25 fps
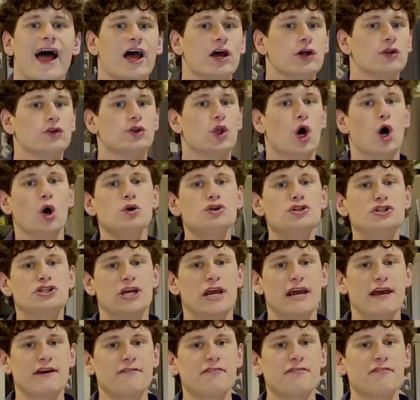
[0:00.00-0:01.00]
No
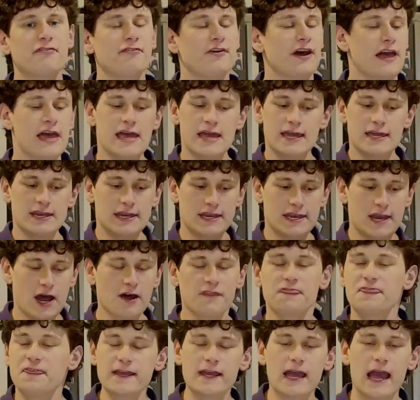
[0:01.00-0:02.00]
Jif,
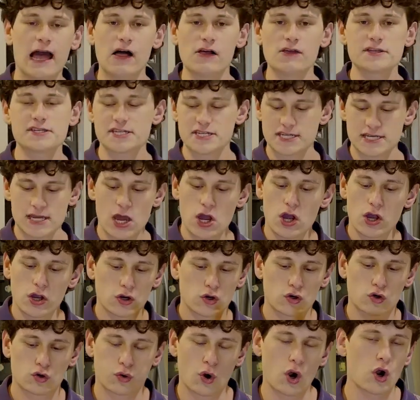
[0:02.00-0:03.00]
nothing else.
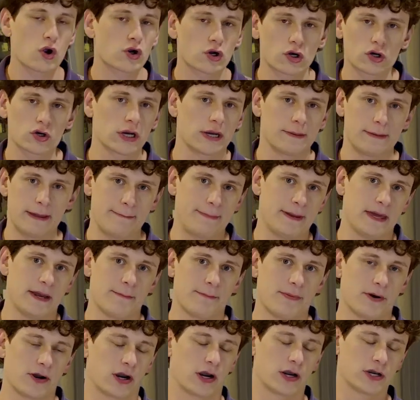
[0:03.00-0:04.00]
Kroger creamy
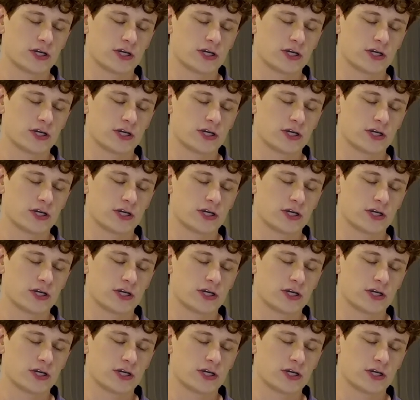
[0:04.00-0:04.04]
peanut butter.